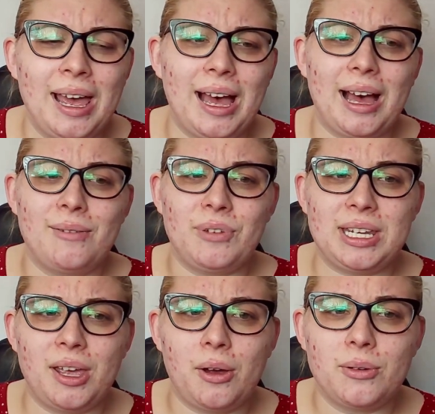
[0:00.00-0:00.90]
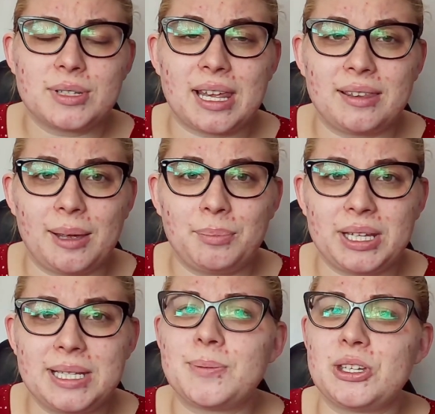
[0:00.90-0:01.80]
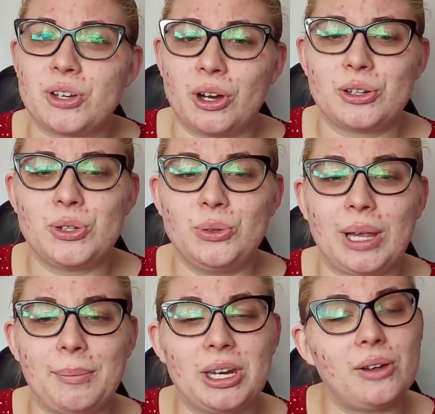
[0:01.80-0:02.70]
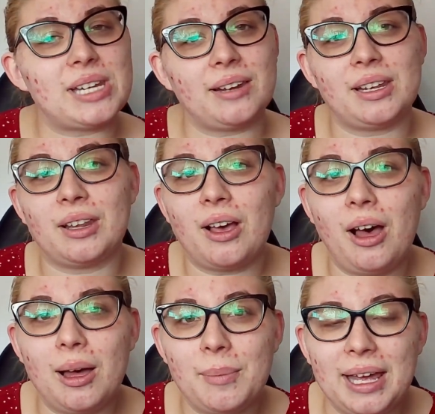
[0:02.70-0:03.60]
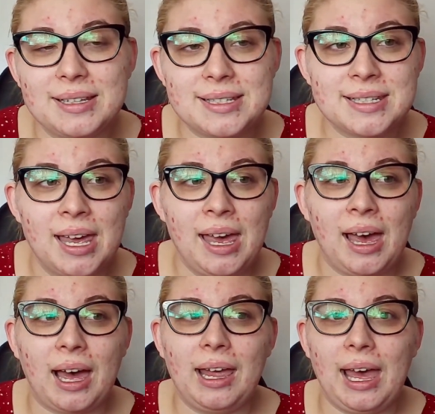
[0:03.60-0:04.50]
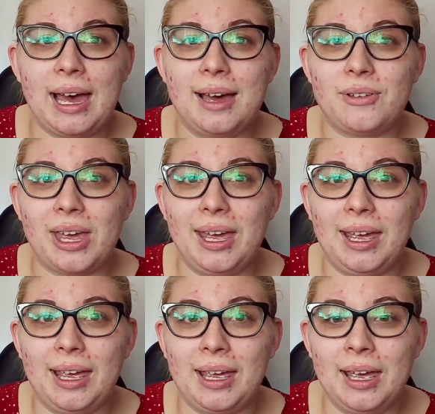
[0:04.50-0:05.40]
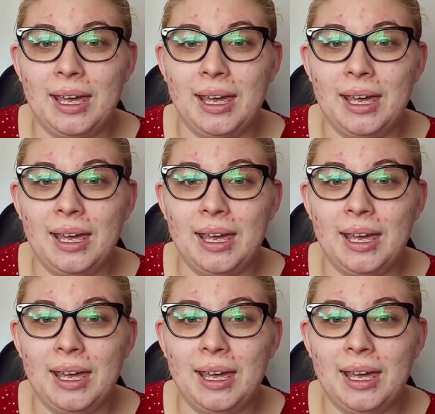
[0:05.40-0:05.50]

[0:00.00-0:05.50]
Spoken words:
videos, then please be sure to let me know down in the comments. I have a